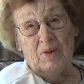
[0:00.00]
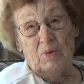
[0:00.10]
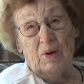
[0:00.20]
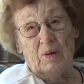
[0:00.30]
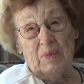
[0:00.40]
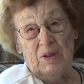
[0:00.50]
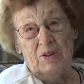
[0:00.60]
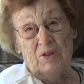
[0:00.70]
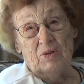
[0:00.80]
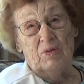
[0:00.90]
so it'll be
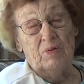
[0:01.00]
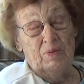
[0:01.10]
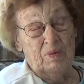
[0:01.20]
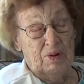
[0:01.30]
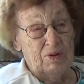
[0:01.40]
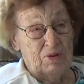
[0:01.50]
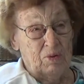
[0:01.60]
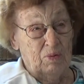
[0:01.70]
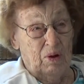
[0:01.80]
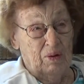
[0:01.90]
easier in
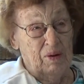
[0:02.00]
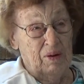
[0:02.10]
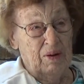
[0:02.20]
school."